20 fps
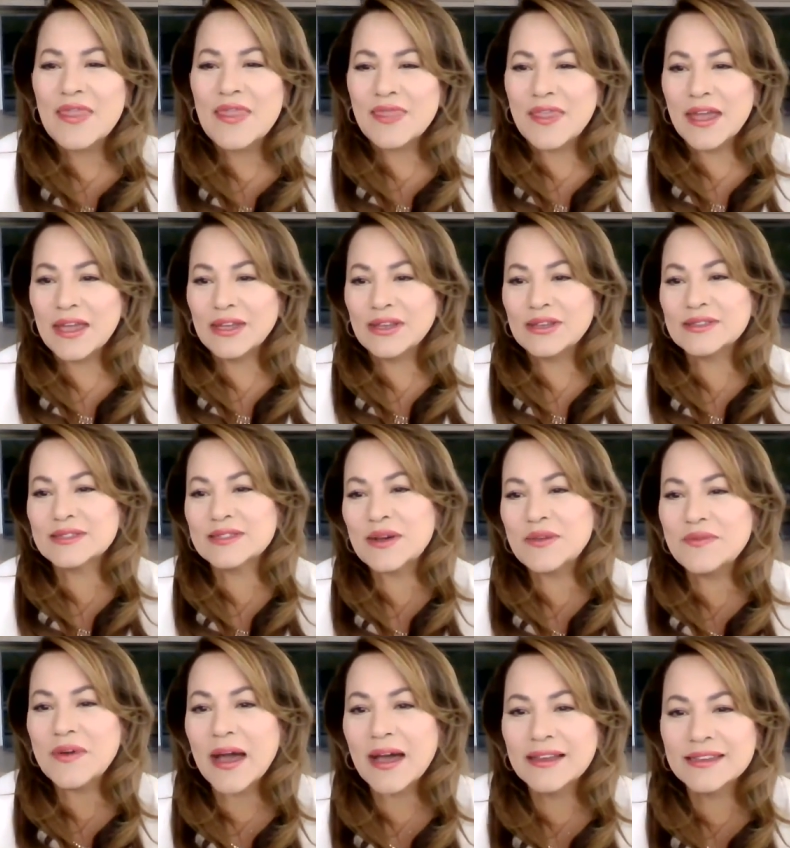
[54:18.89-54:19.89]
Thank you
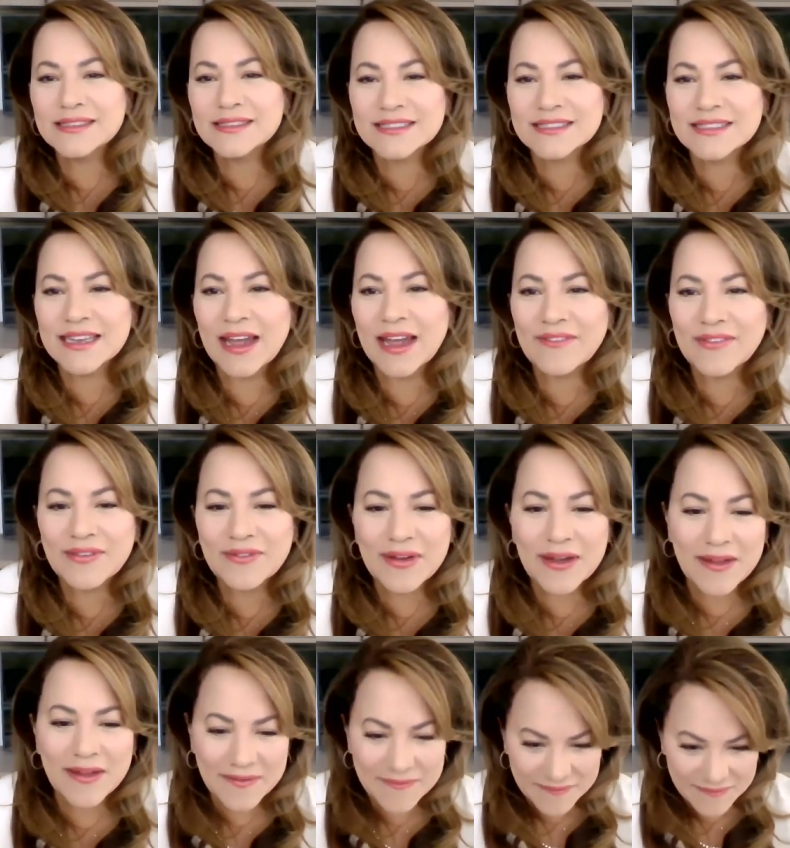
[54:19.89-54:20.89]
so much,
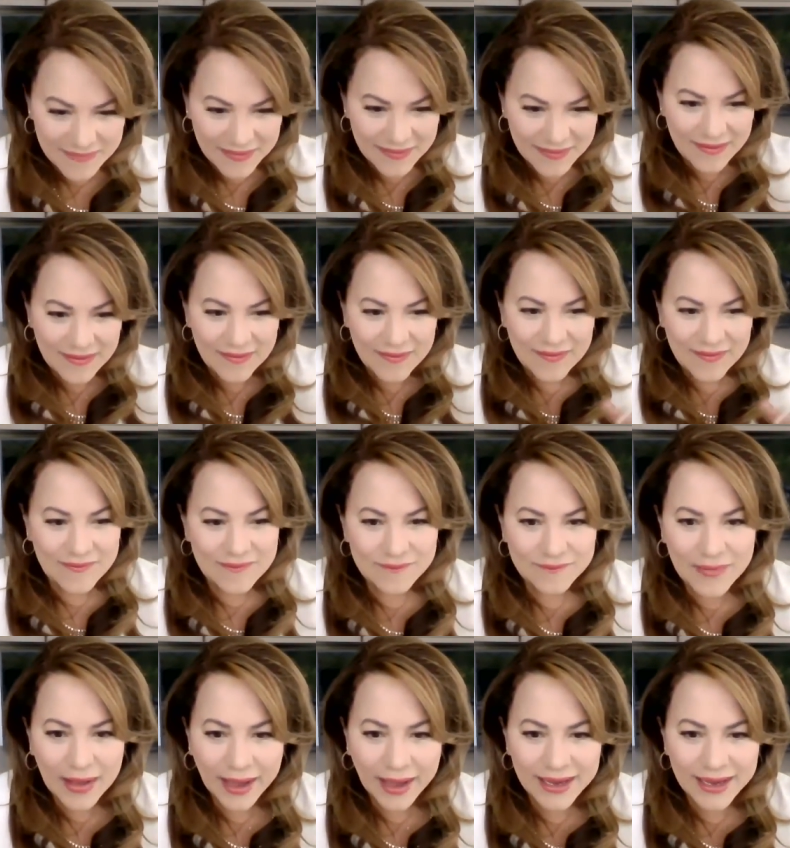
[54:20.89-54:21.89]
everyone.
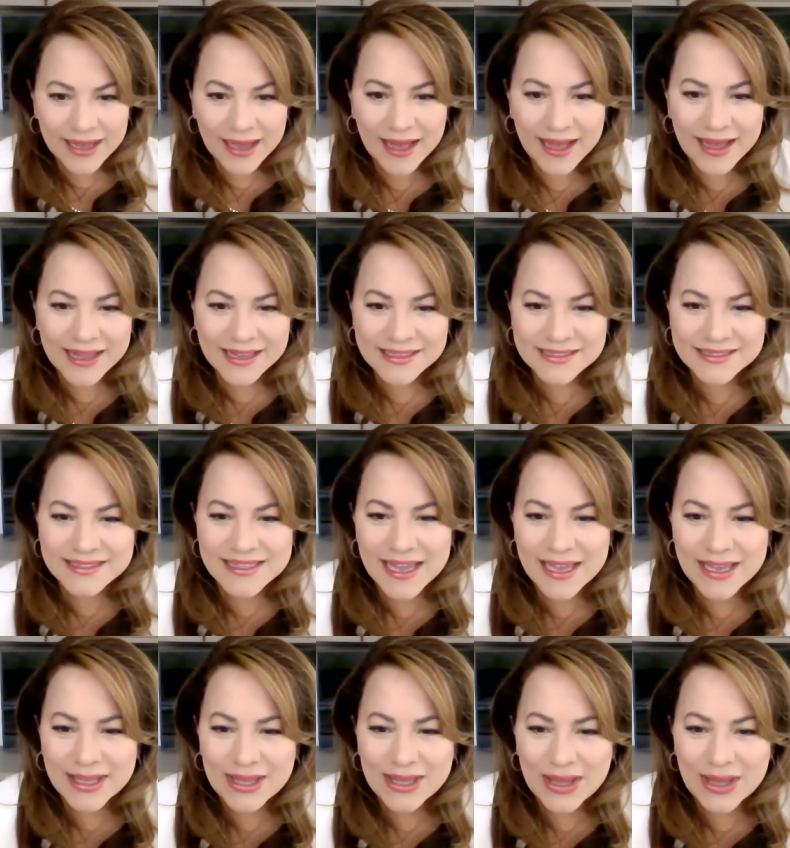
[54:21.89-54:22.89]
Bye, guys.
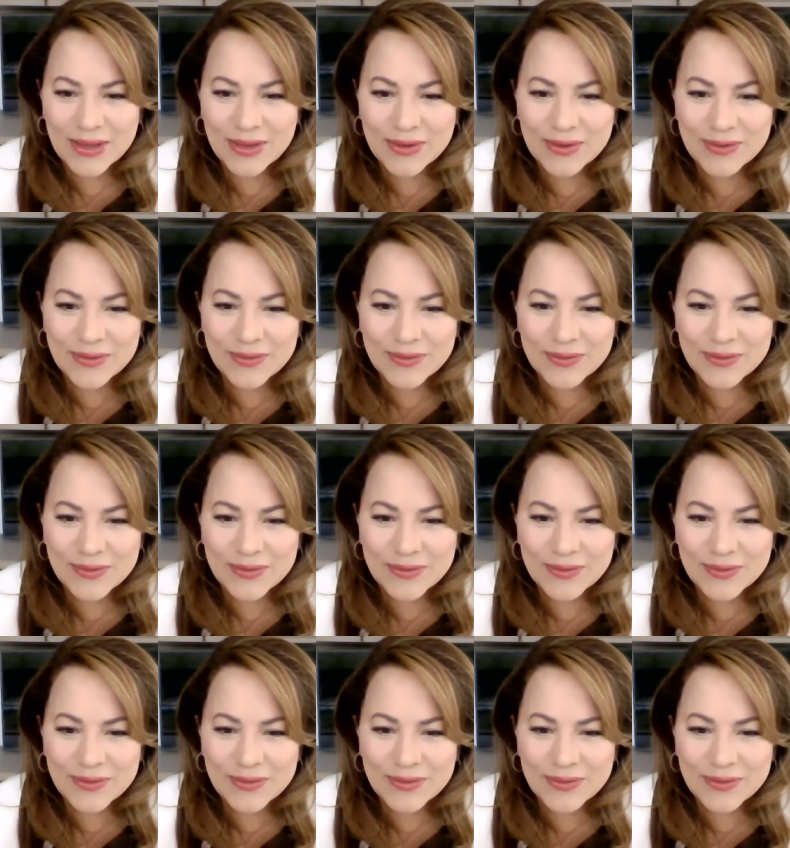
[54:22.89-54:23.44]
Thank you.